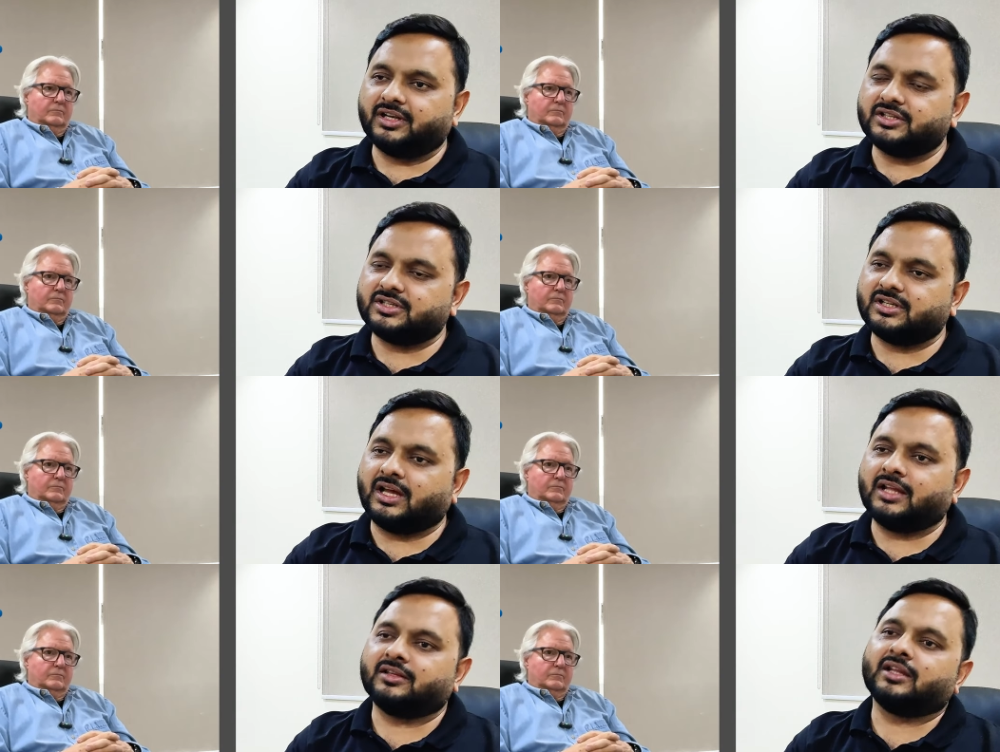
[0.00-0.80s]
Speaker 1: retail
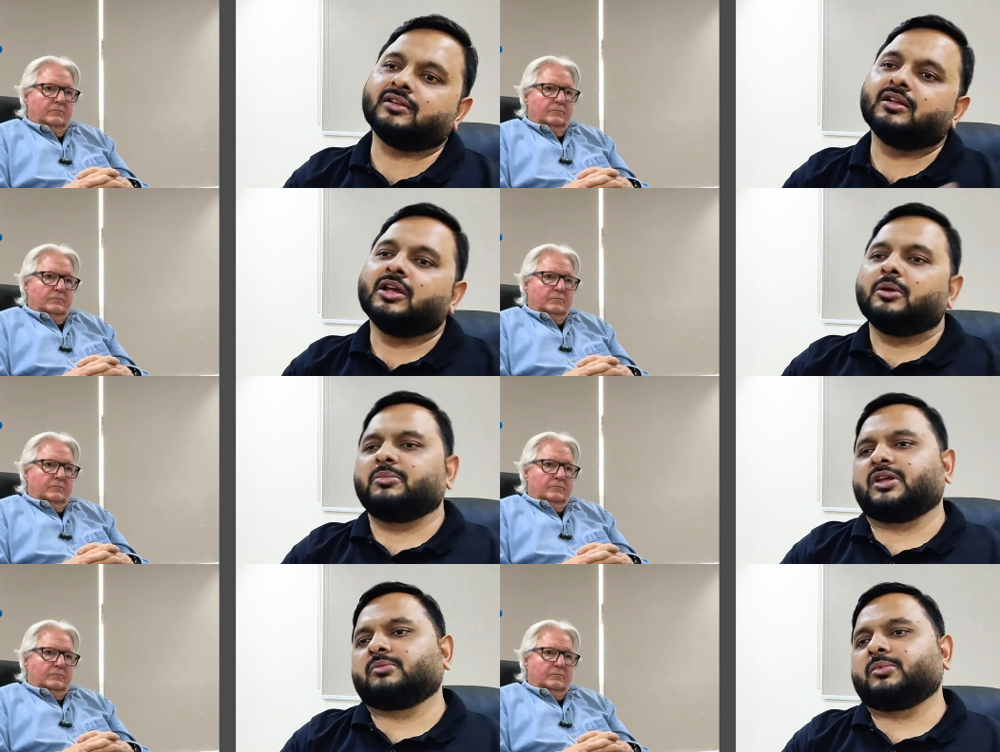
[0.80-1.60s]
chain and then
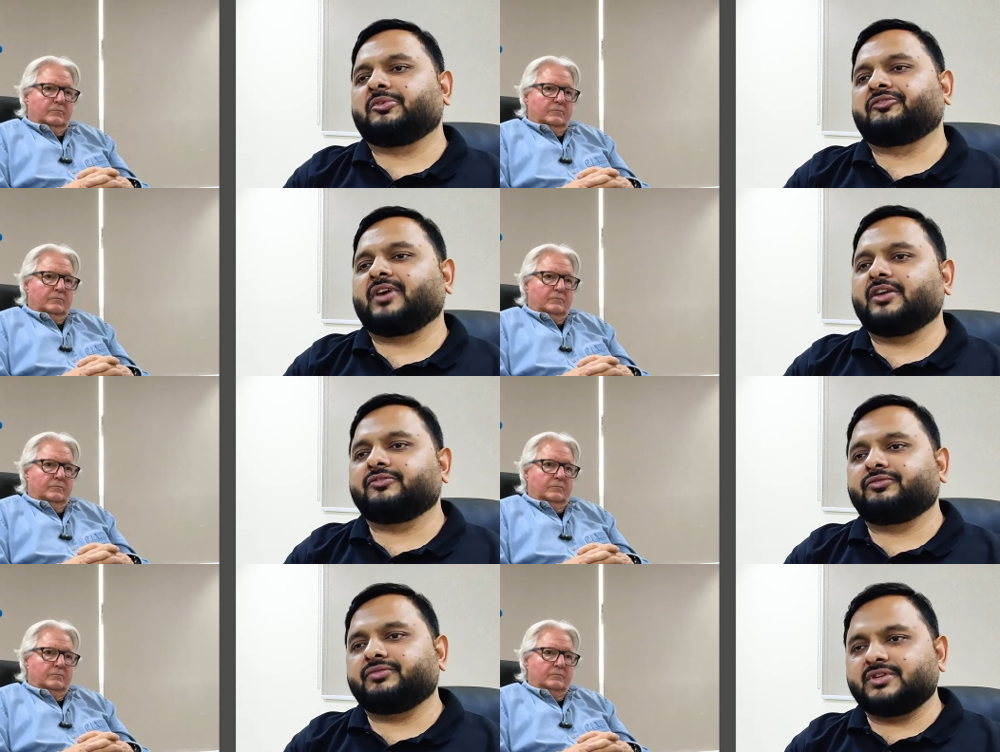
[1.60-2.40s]
making maybe
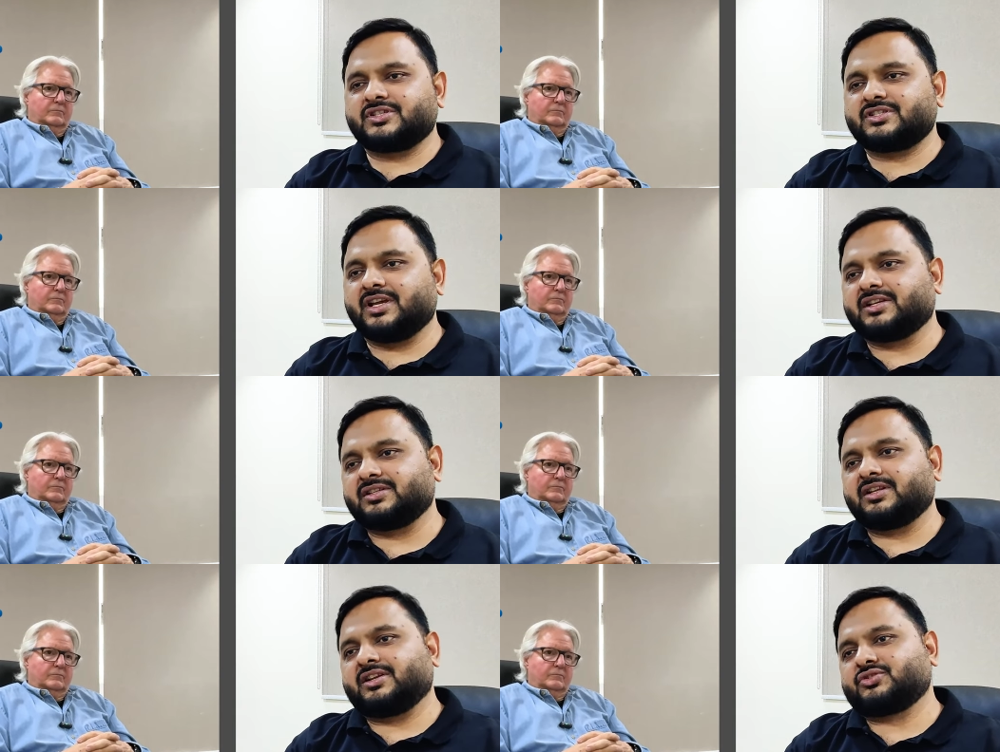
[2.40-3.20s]
five
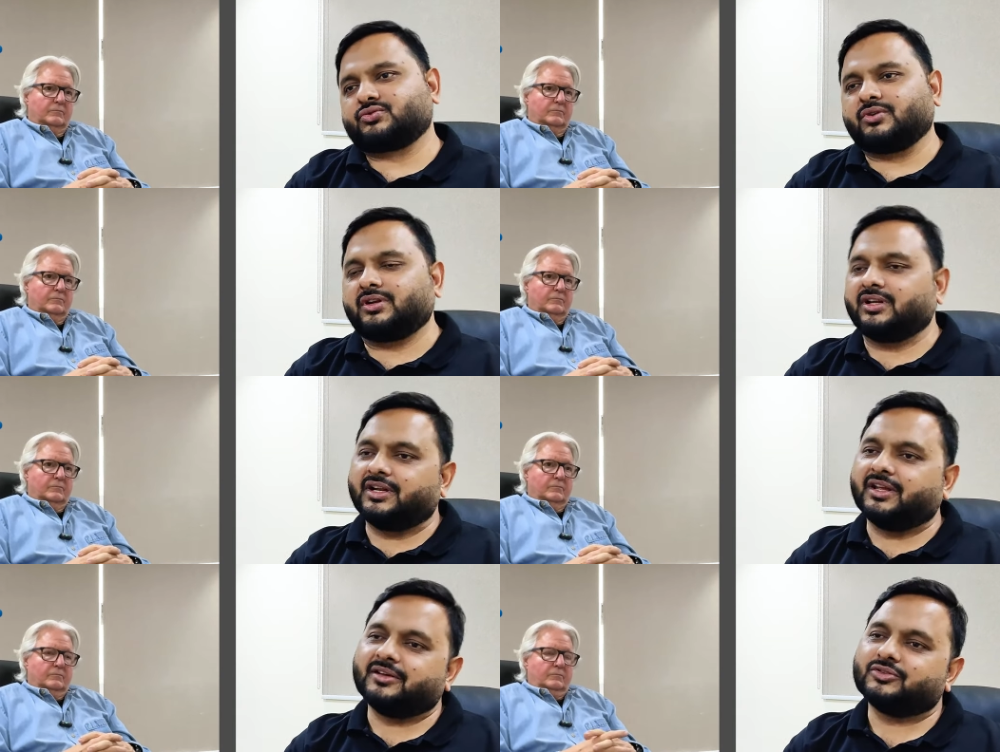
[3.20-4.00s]
steaks in a restaurant in
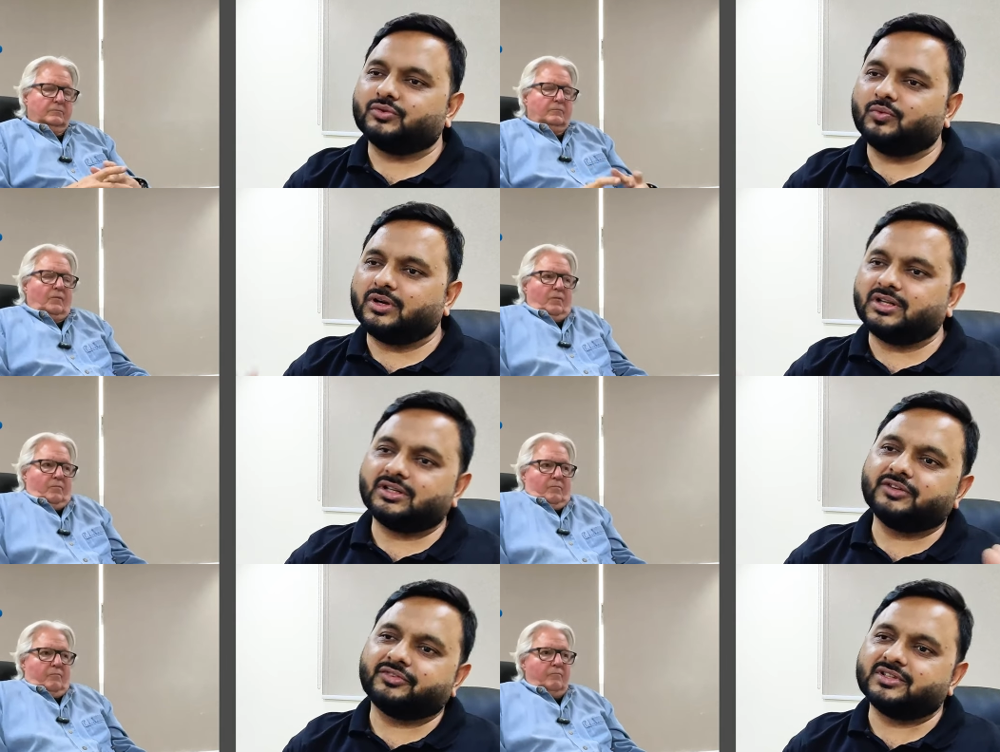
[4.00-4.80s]
a day what
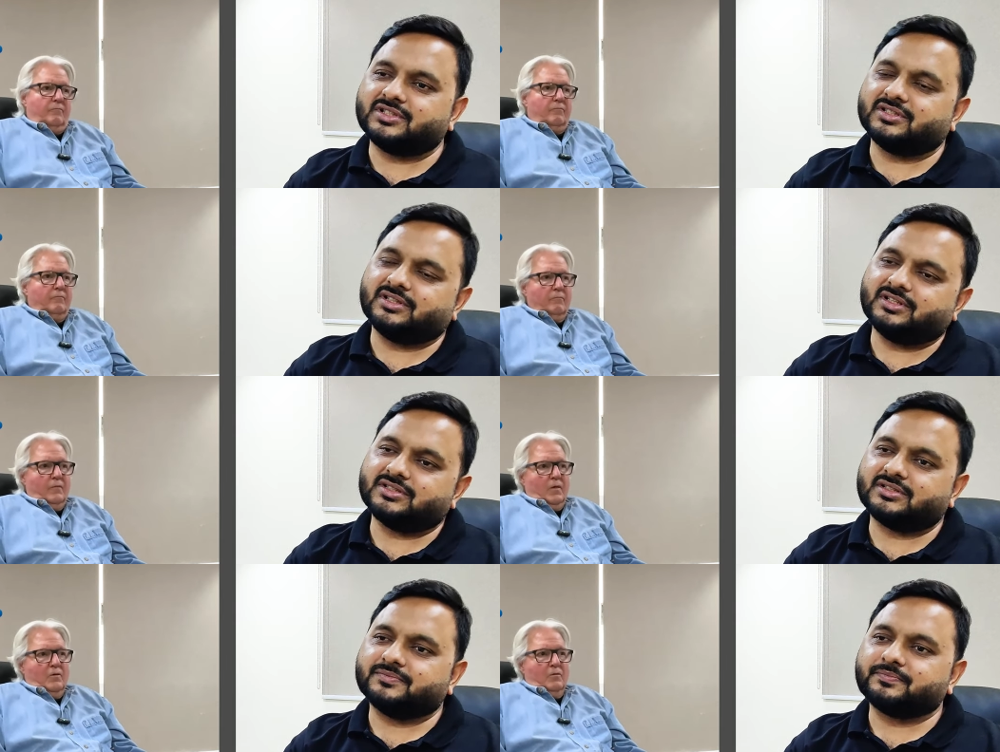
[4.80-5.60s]
are the differences in
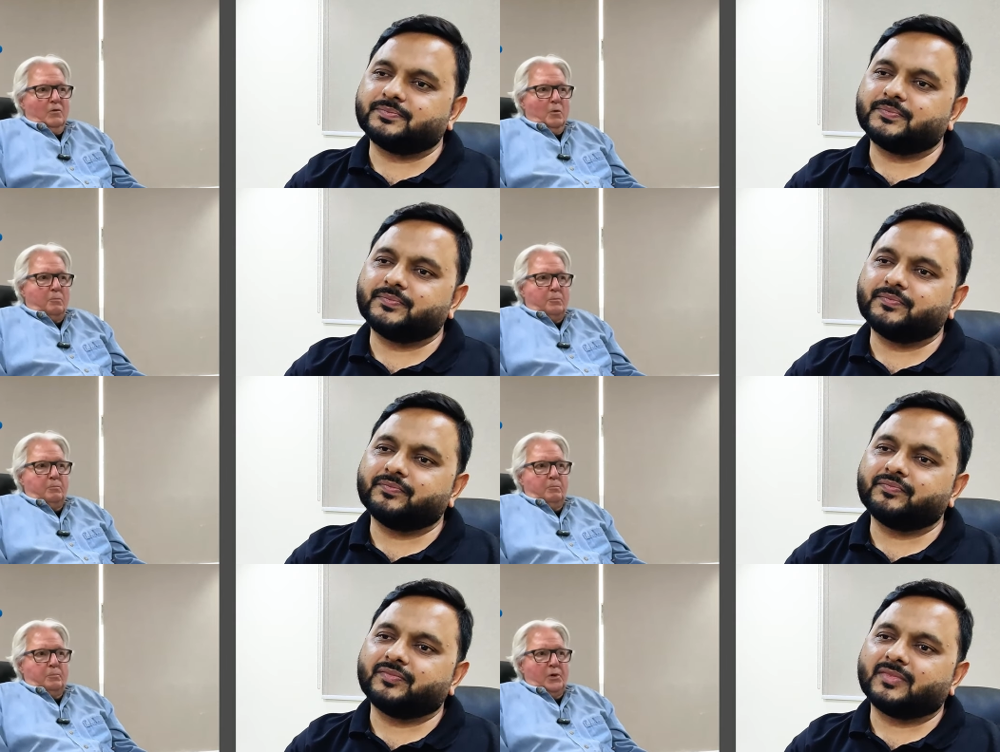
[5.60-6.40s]
these
Speaker 2: well
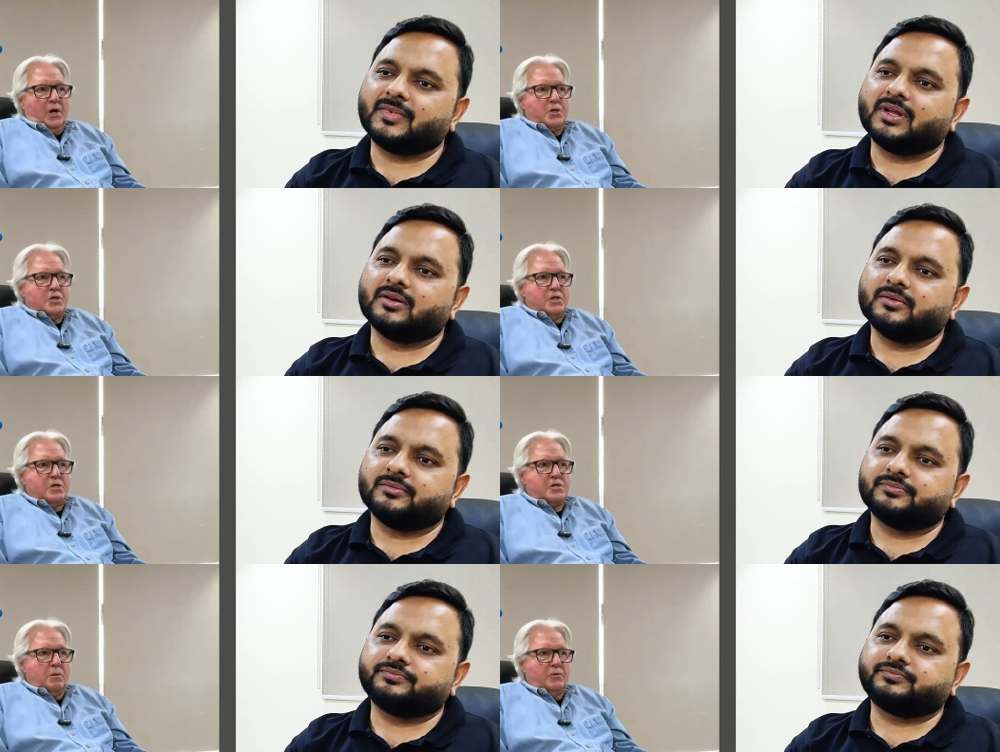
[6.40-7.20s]
production
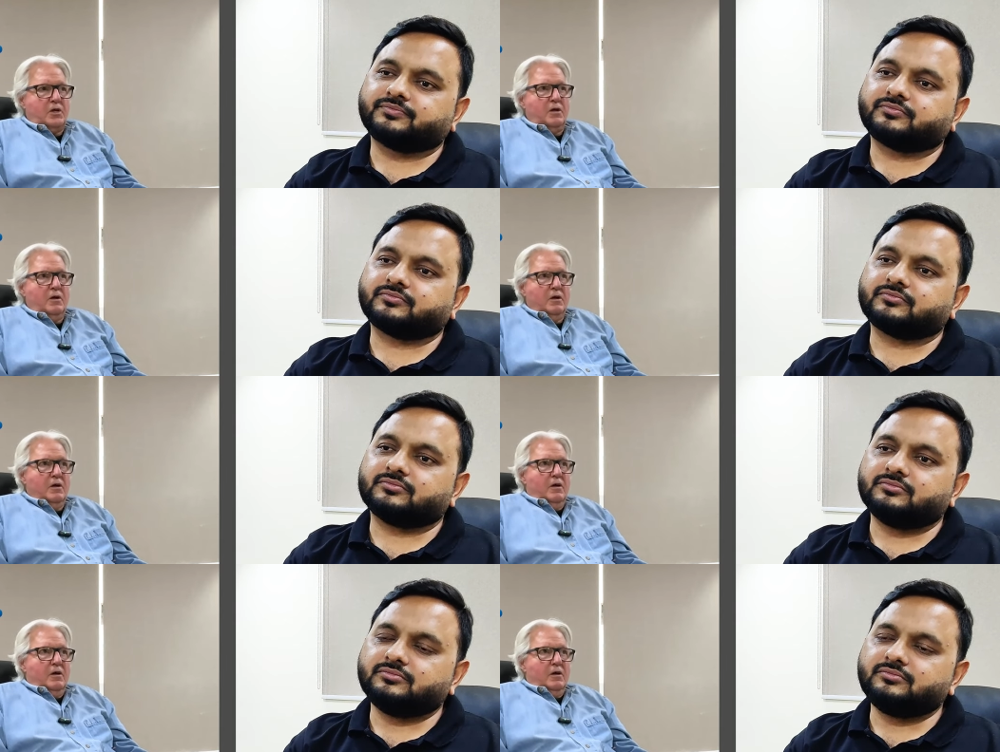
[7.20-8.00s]
is something
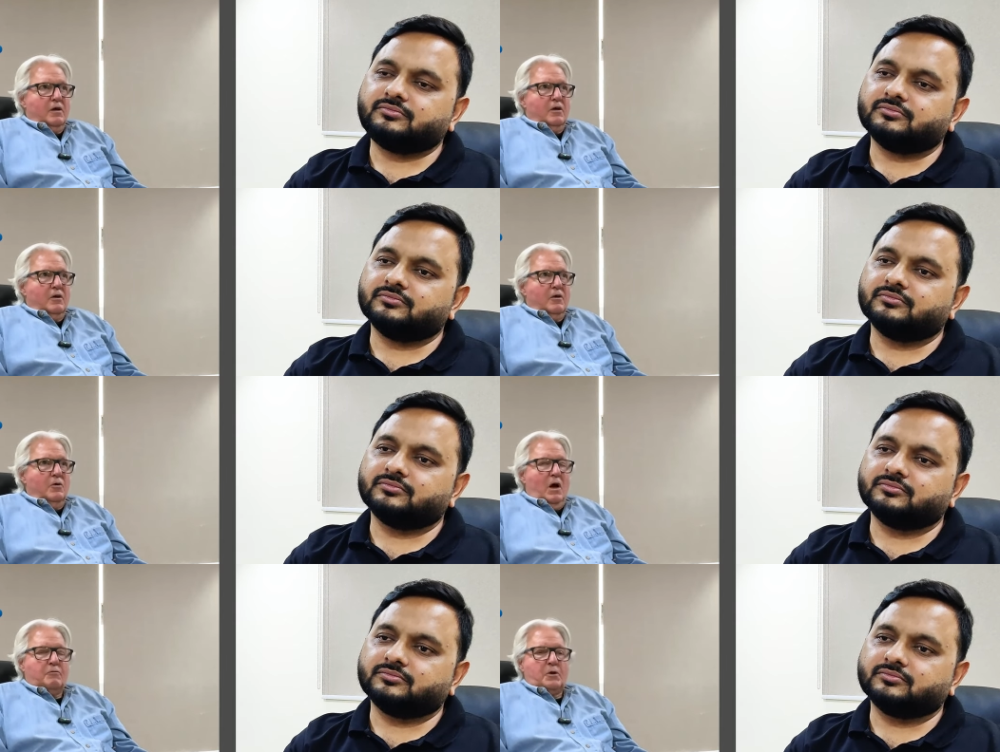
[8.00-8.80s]

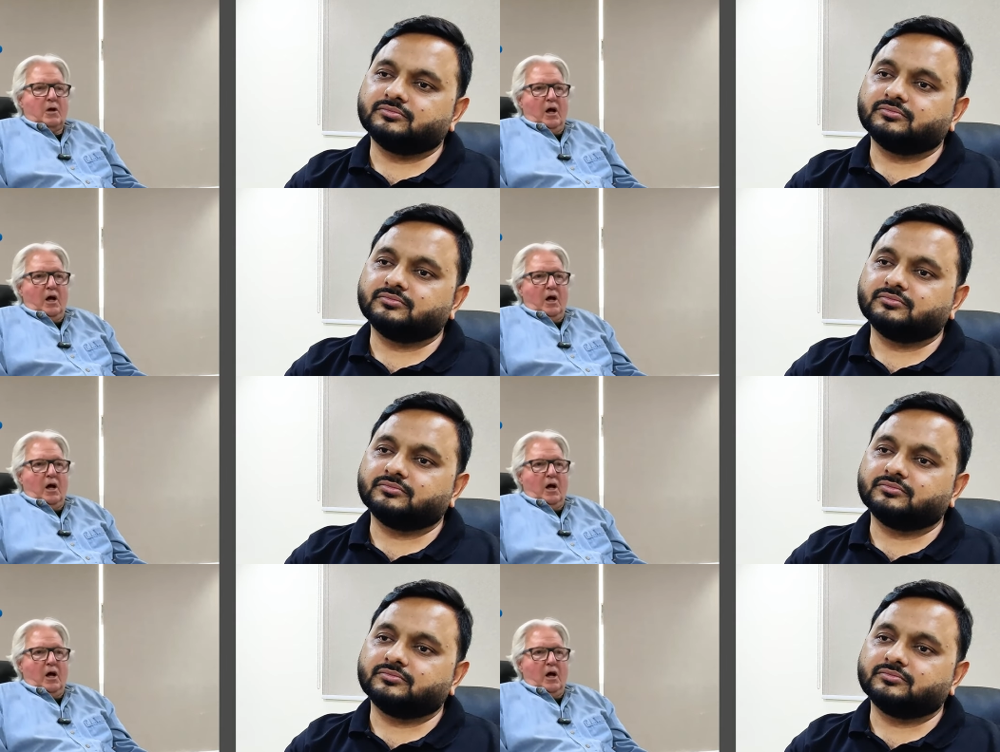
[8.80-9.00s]
you have to